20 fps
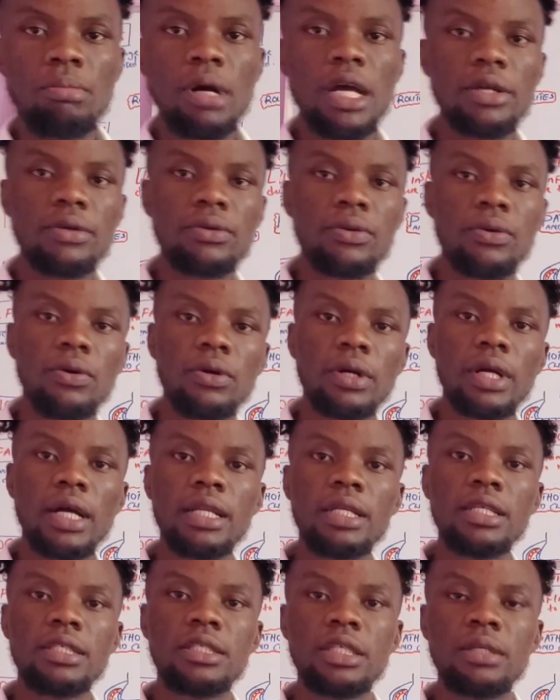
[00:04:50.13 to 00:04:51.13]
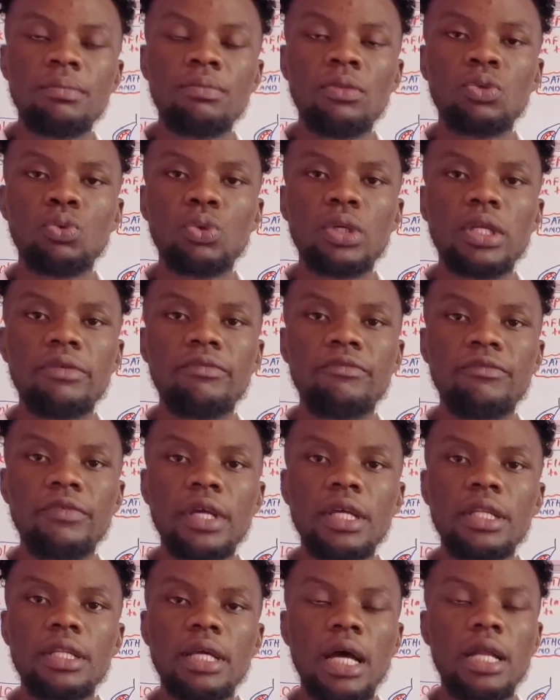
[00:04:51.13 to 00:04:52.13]
microorganisms to
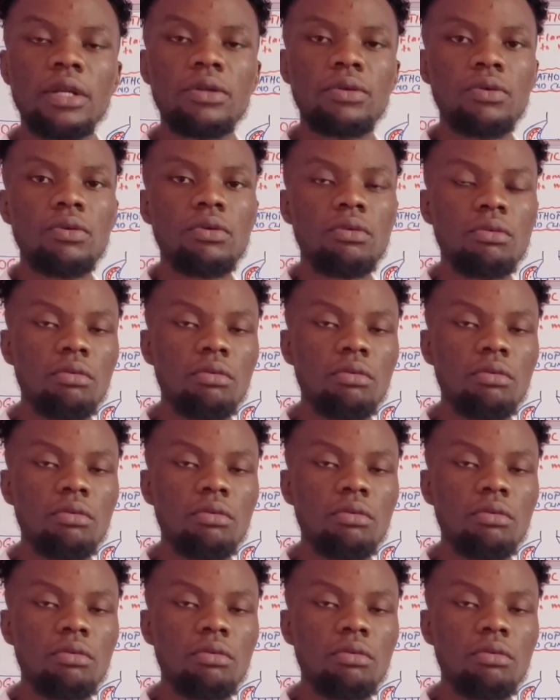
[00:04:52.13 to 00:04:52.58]
invade and